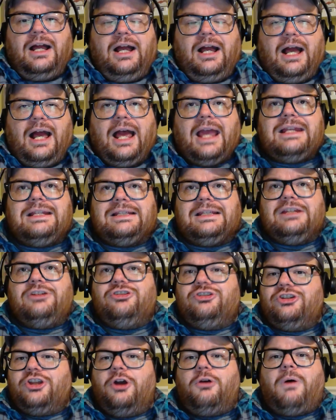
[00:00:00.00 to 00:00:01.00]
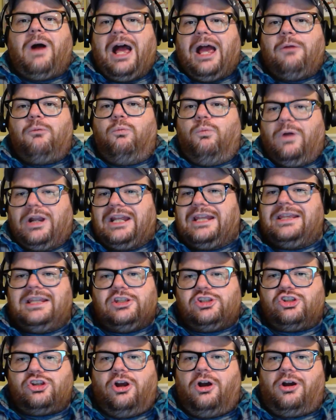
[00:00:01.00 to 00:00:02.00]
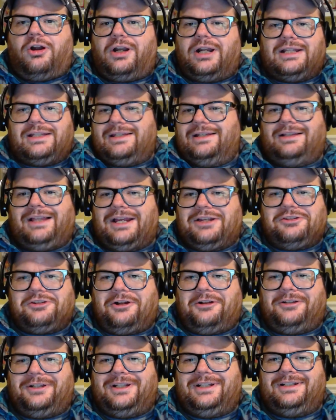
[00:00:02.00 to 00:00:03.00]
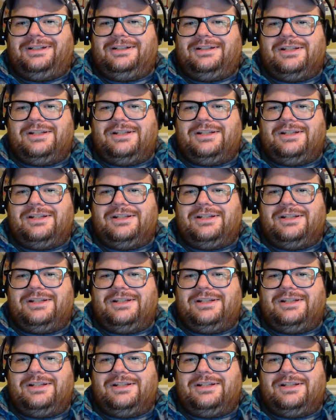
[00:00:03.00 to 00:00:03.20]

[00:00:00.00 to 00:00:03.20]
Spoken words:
I didn't know I wanted this card until I saw it.